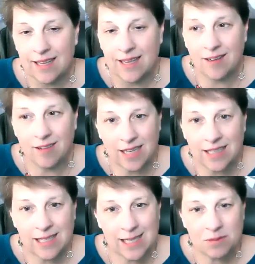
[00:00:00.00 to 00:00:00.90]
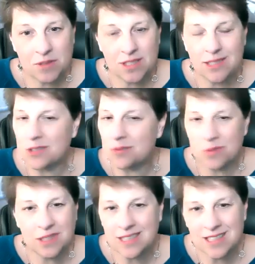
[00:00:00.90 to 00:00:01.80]
And a lot of times it's
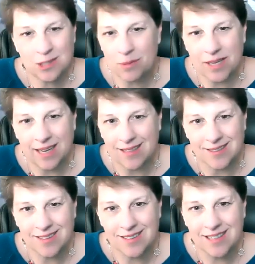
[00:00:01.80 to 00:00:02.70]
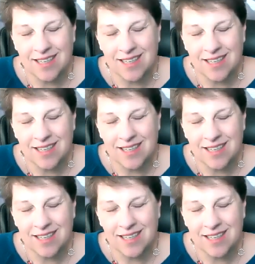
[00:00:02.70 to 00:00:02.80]
really just about us.